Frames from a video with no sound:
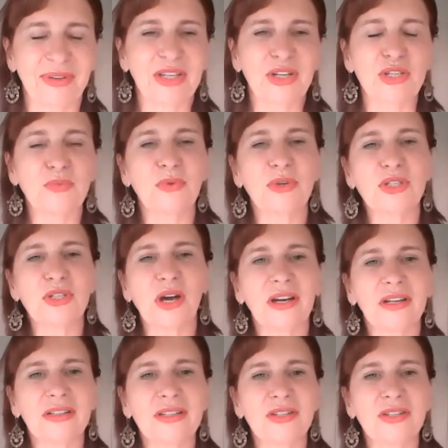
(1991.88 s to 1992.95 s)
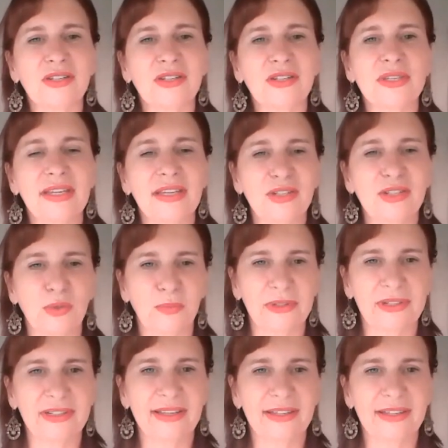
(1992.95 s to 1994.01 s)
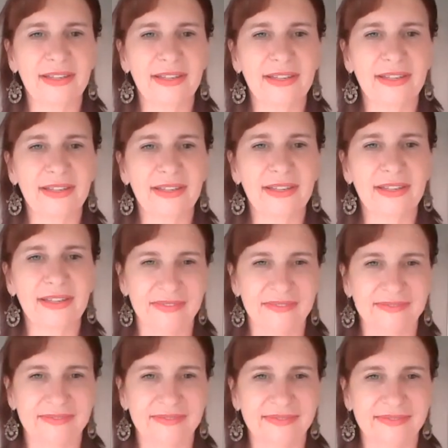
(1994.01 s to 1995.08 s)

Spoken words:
Because we're taught to see to believe, right?